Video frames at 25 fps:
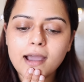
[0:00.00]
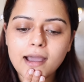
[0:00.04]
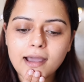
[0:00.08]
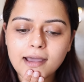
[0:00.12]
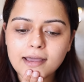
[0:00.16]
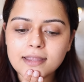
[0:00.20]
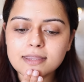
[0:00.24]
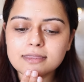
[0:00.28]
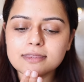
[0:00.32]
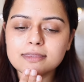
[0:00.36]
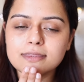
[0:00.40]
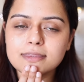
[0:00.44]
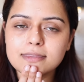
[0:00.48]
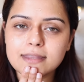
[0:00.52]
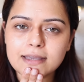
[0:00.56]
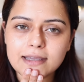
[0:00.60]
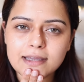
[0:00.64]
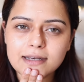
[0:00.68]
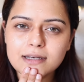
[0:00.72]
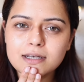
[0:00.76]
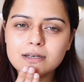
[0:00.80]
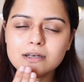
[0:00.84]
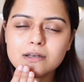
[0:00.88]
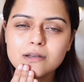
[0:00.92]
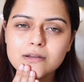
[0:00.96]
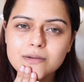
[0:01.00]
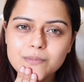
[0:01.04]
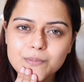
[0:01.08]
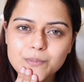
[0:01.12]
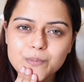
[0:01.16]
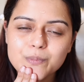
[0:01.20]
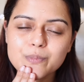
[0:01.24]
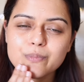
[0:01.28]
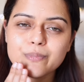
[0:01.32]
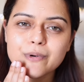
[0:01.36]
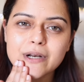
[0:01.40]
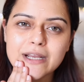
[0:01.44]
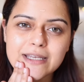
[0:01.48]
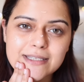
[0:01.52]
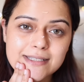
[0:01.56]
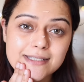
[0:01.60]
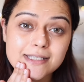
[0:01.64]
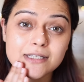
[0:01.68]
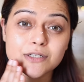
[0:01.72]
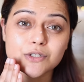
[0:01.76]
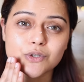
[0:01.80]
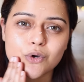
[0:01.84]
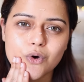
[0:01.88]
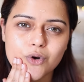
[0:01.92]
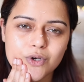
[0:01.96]
and then press
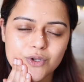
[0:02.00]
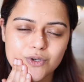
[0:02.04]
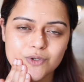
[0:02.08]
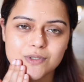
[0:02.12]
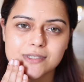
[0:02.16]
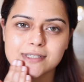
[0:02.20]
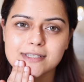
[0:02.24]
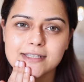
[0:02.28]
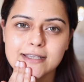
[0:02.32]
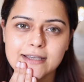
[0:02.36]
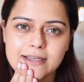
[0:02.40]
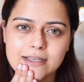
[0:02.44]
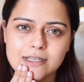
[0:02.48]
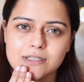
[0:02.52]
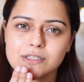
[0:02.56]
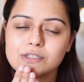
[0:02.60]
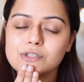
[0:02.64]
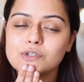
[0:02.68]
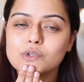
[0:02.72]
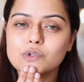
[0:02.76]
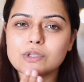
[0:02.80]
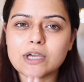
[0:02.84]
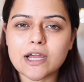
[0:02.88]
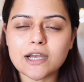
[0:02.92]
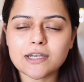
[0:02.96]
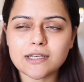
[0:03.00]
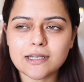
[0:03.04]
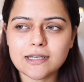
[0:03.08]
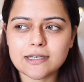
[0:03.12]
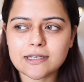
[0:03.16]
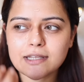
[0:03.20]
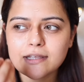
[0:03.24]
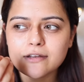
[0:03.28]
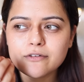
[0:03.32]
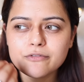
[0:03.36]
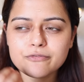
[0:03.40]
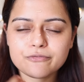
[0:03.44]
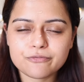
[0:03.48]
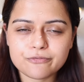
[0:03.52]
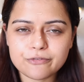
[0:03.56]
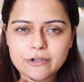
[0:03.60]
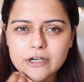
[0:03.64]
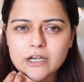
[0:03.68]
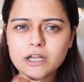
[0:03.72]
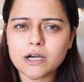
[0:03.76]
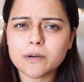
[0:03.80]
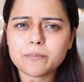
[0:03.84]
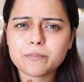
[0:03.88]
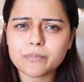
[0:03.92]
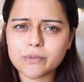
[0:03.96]
it on your skin so that it can
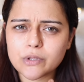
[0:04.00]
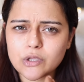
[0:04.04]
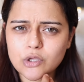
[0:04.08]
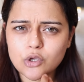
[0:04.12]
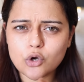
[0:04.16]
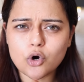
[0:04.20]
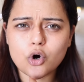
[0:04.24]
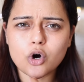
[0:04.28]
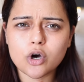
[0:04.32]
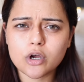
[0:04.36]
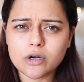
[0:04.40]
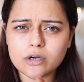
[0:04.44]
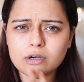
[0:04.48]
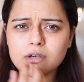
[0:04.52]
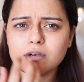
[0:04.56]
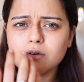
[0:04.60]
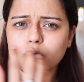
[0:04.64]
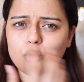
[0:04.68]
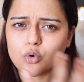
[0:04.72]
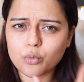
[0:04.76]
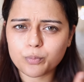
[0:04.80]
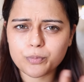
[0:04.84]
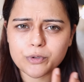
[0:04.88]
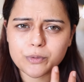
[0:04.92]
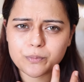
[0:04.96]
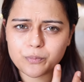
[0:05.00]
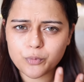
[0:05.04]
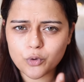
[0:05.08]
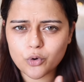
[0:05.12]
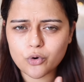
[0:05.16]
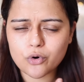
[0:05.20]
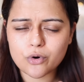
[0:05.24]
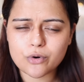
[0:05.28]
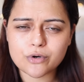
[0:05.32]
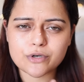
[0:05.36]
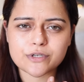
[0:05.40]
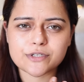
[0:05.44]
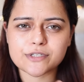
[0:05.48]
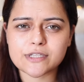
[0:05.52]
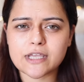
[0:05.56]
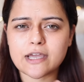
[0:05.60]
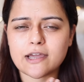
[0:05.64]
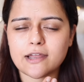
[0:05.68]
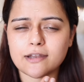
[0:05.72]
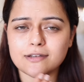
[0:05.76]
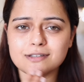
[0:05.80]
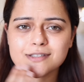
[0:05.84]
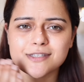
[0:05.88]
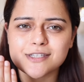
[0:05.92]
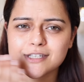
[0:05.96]
fill up your open pores
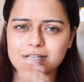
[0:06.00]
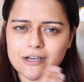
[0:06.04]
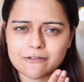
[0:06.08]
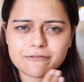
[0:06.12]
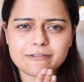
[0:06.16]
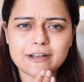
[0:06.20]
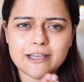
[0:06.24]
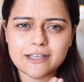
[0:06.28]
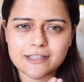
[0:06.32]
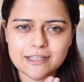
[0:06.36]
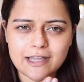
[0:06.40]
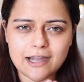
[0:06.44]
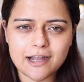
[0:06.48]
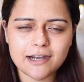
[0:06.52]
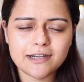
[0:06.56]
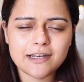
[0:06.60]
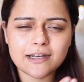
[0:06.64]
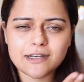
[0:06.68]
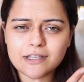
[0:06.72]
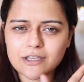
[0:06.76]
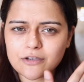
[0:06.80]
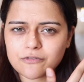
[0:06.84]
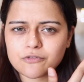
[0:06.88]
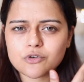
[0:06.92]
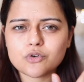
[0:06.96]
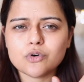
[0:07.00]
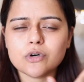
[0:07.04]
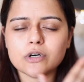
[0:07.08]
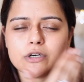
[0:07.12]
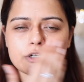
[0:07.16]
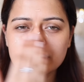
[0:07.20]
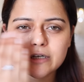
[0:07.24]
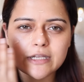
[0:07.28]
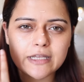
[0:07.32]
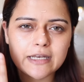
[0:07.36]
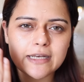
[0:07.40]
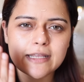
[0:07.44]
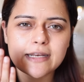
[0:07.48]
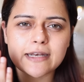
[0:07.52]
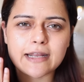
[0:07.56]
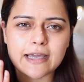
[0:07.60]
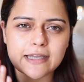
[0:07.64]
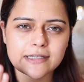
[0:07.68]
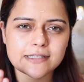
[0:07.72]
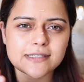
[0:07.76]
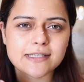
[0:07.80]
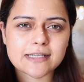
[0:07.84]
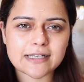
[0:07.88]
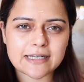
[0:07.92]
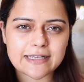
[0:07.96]
and stuff like that and give you a really
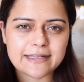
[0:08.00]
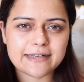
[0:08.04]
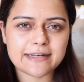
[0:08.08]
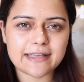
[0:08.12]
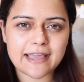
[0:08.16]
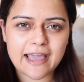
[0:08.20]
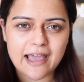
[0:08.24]
nice clean